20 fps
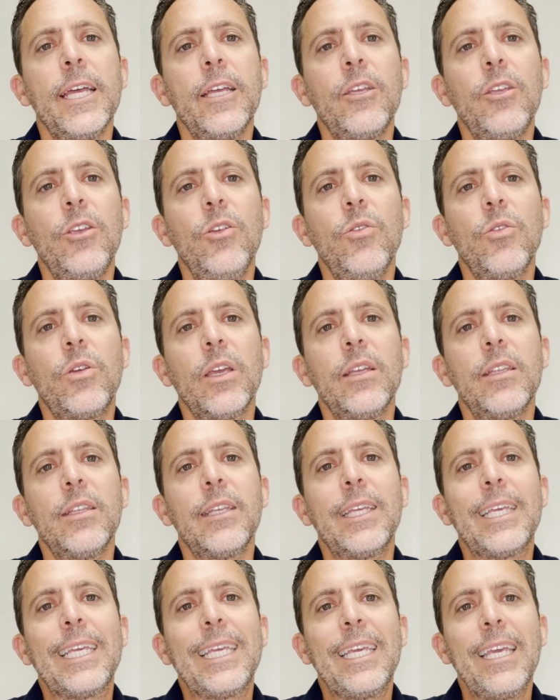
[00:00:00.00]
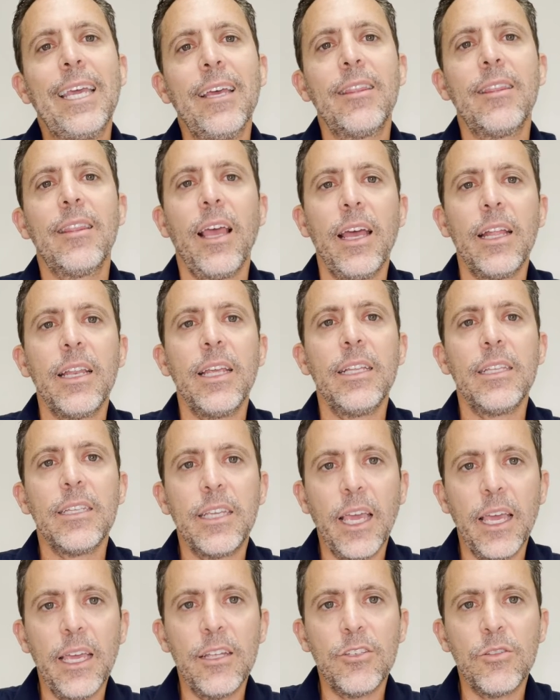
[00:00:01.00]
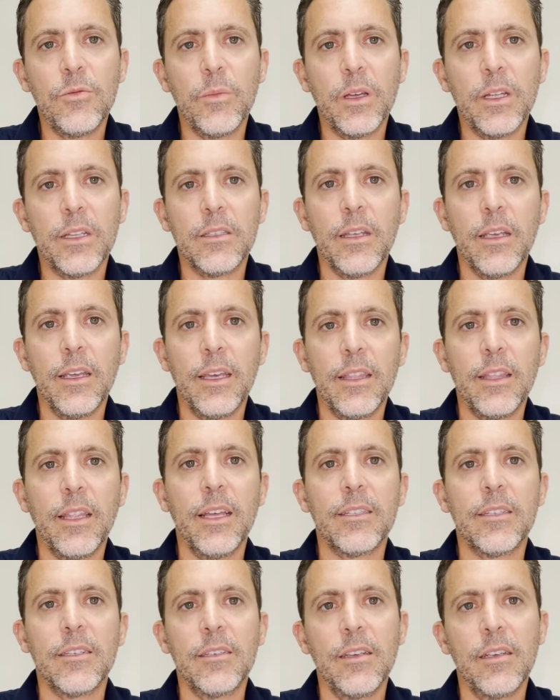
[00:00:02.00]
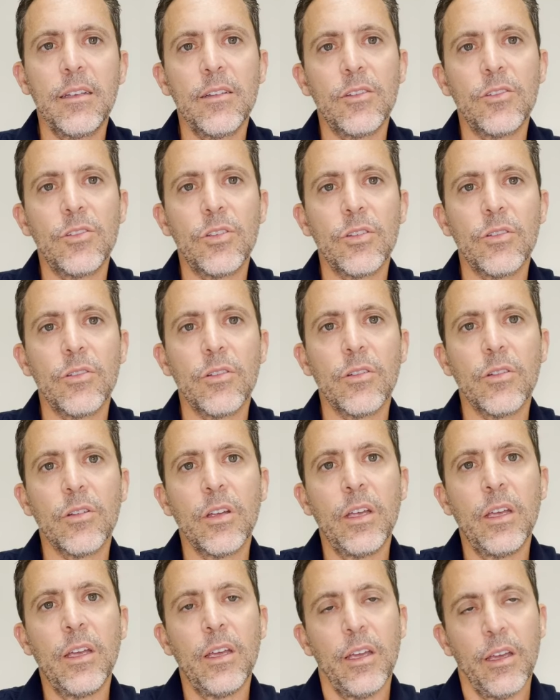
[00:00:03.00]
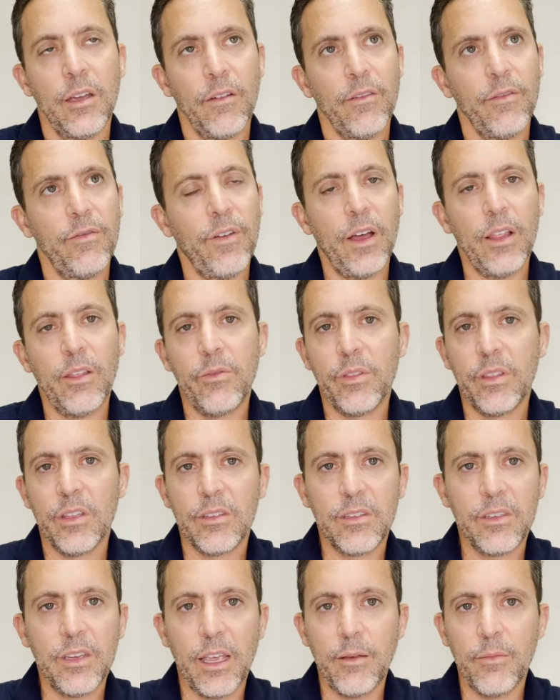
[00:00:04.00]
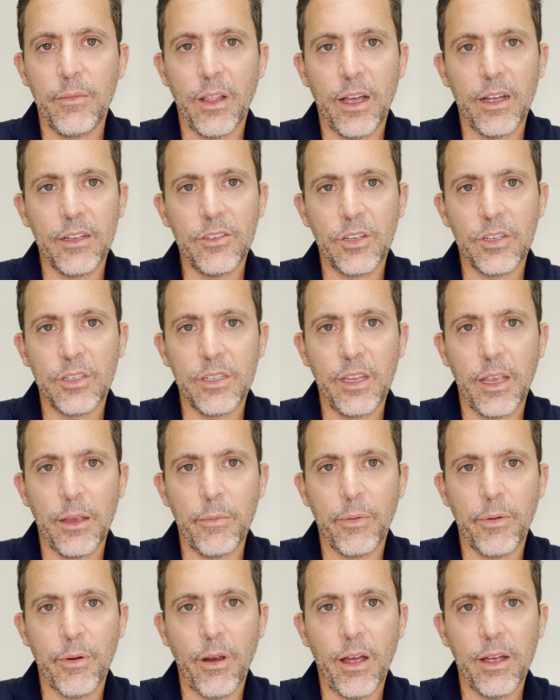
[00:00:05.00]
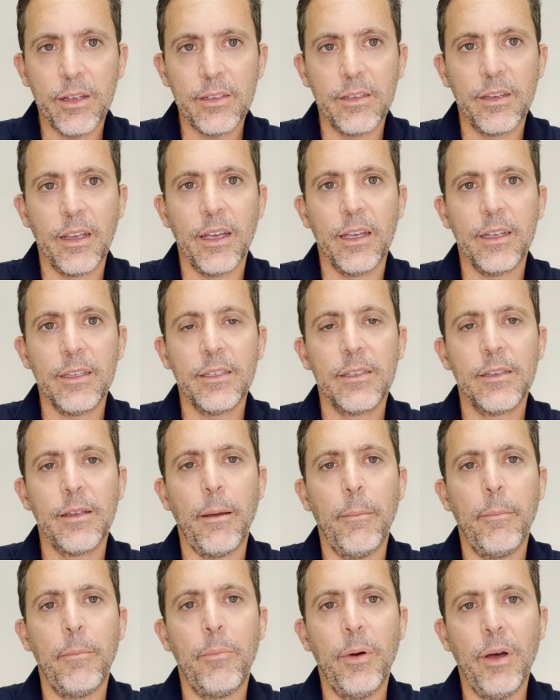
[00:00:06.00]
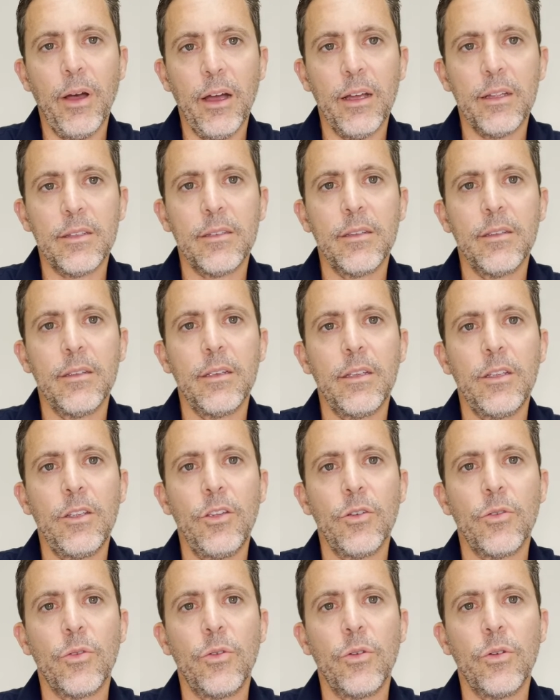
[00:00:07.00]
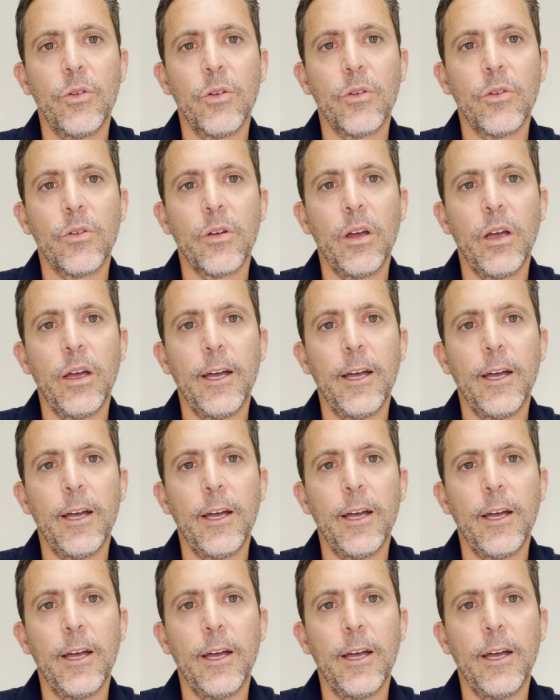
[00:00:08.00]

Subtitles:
you can get that engagement and that signature following the same logic, same process, but your